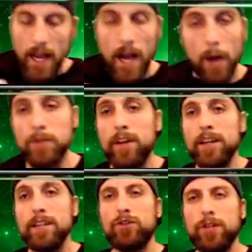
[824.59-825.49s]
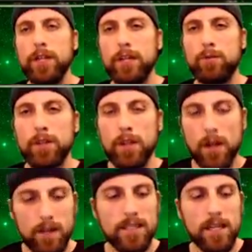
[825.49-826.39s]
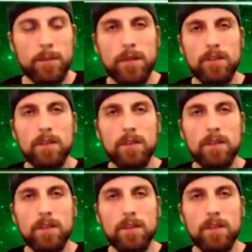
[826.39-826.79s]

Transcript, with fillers: I was very intrigued with the concept of